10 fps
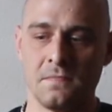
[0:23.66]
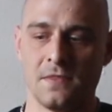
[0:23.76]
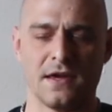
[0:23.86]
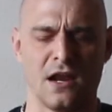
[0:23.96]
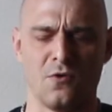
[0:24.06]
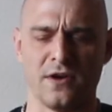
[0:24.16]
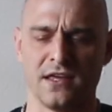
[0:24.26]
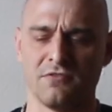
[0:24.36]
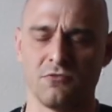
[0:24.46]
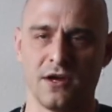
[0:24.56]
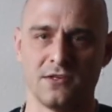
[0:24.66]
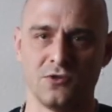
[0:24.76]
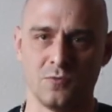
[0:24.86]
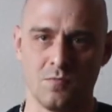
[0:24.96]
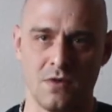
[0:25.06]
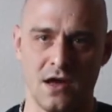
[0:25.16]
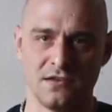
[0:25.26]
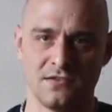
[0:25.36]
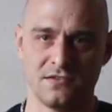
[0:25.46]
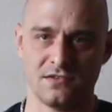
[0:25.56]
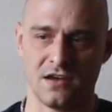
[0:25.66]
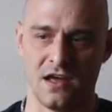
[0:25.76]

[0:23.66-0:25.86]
again, I don't want to give away too much,